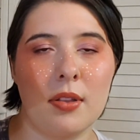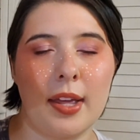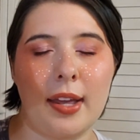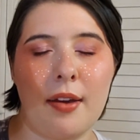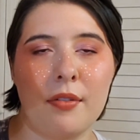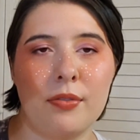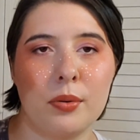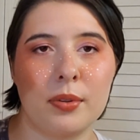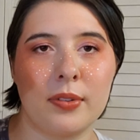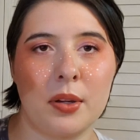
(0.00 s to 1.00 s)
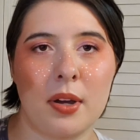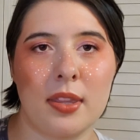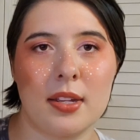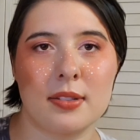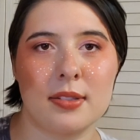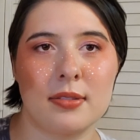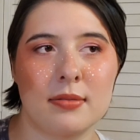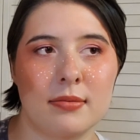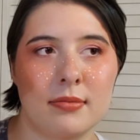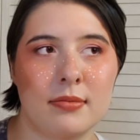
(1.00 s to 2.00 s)
have a full review on this,
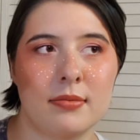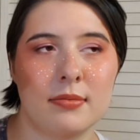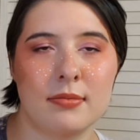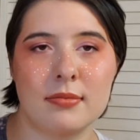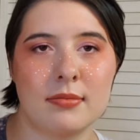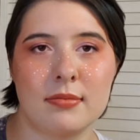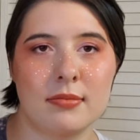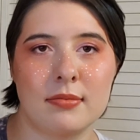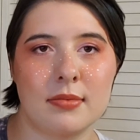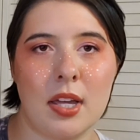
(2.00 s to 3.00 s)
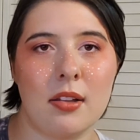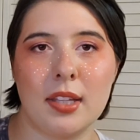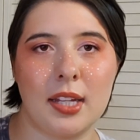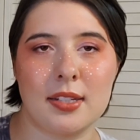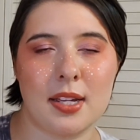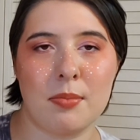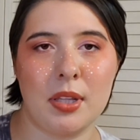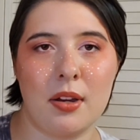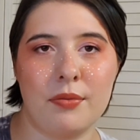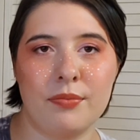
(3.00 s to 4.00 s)
I'll link it down
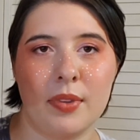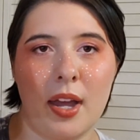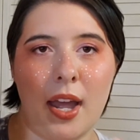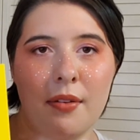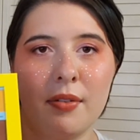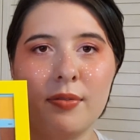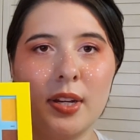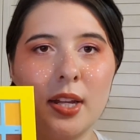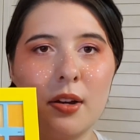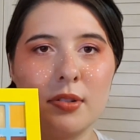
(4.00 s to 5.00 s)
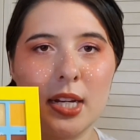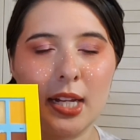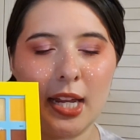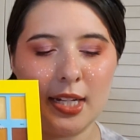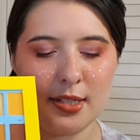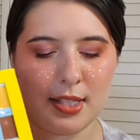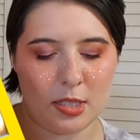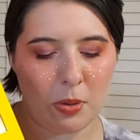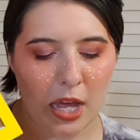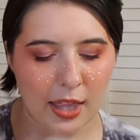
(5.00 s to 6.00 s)
below. I have a video dedicated to this
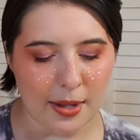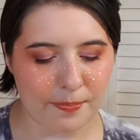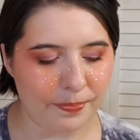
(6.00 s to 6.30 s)
palette.